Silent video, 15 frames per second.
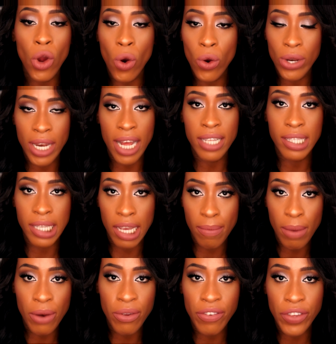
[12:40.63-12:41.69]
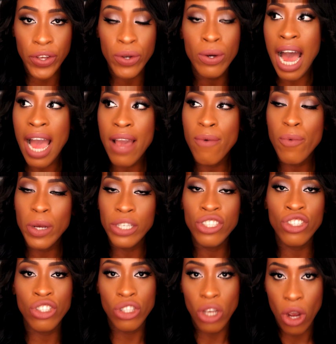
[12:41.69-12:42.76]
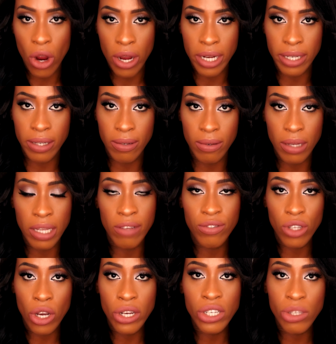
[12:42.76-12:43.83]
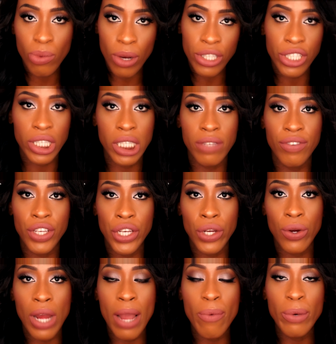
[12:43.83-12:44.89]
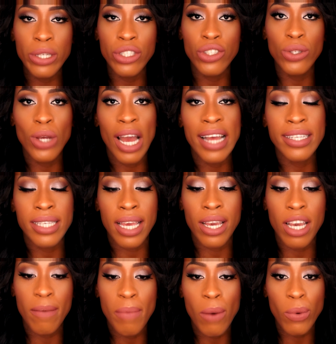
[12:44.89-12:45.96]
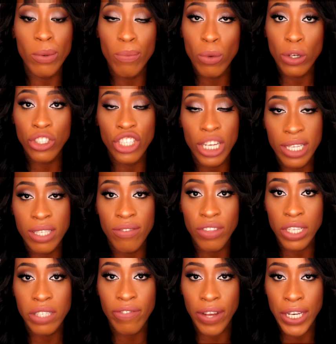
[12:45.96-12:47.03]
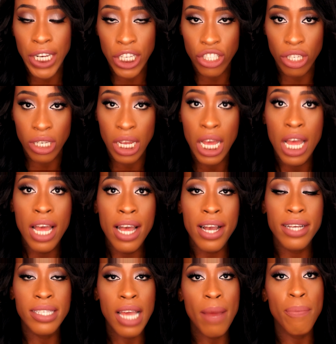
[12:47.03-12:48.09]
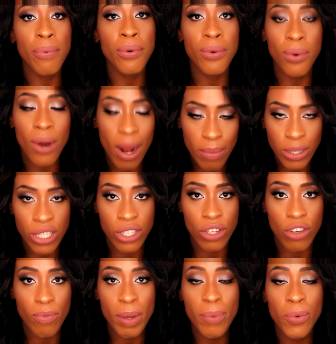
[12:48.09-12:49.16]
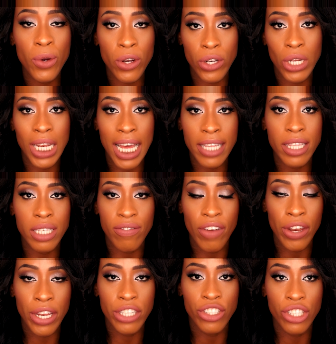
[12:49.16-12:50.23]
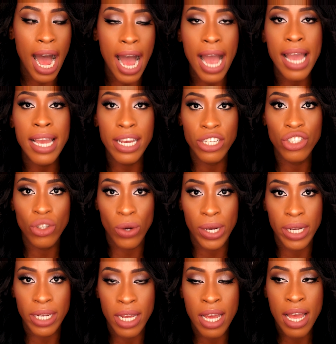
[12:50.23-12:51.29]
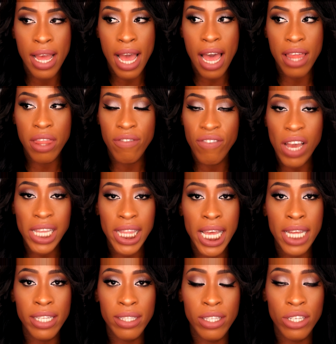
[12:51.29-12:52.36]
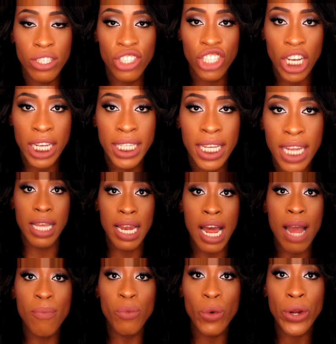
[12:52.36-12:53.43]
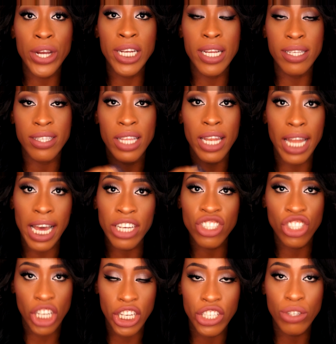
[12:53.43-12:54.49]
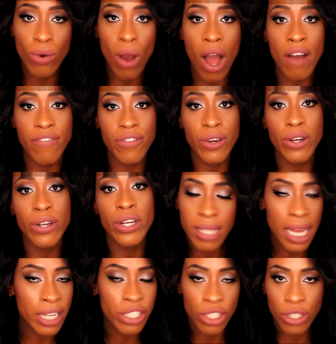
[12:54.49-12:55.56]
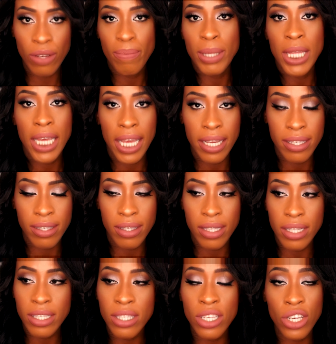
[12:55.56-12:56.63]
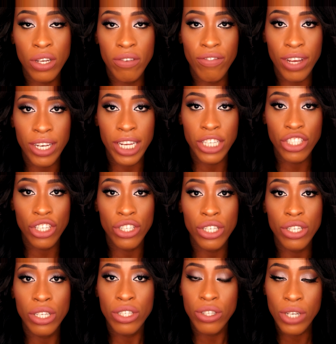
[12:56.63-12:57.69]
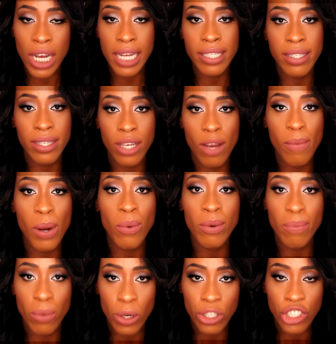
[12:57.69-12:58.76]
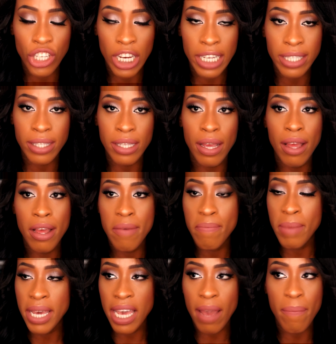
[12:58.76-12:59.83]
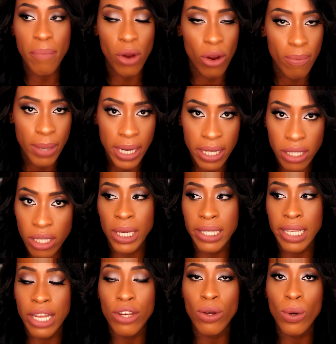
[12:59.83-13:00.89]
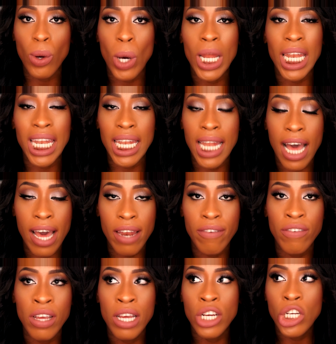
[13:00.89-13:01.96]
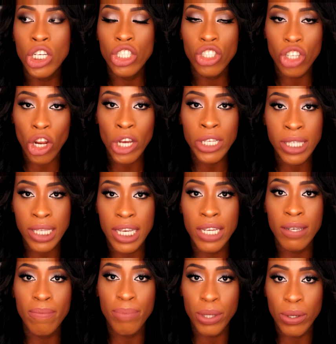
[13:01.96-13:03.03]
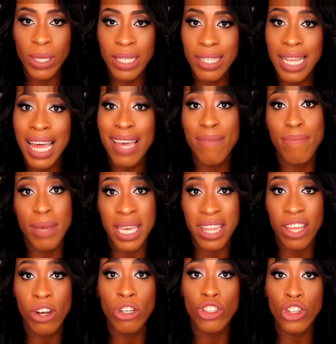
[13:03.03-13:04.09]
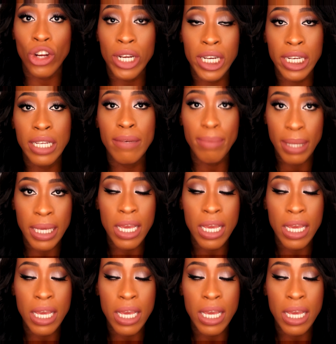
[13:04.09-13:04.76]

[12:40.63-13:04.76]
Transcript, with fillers: or not take my review. I wish Tarte, if Tarte is watching this video, I wish you guys can come out with more shades of this foundation, because I promise you people are gonna like this foundation. I enjoy it. And the fact that the shade that, that I'm wearing is the last shade you offer, that shouldn't be the case. This is a good foundation. You guys need to come out with more shades, make it permanent, because I know a lot of dark-skinned beauties like me that are darker than me